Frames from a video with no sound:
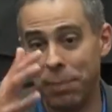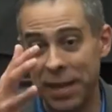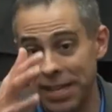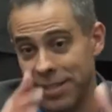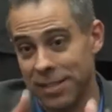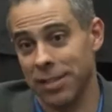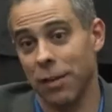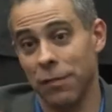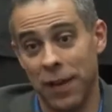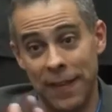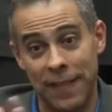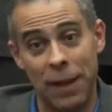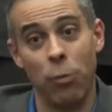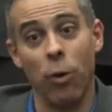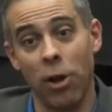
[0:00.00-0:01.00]
pieces of it
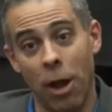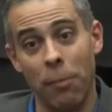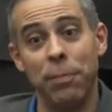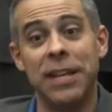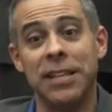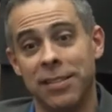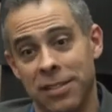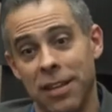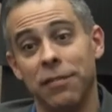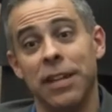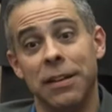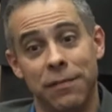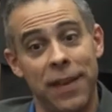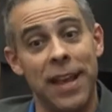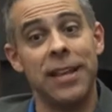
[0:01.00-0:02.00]
and they work on pieces of it
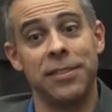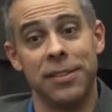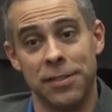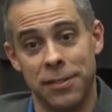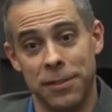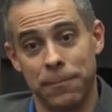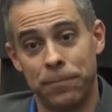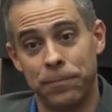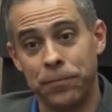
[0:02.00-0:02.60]
in phases.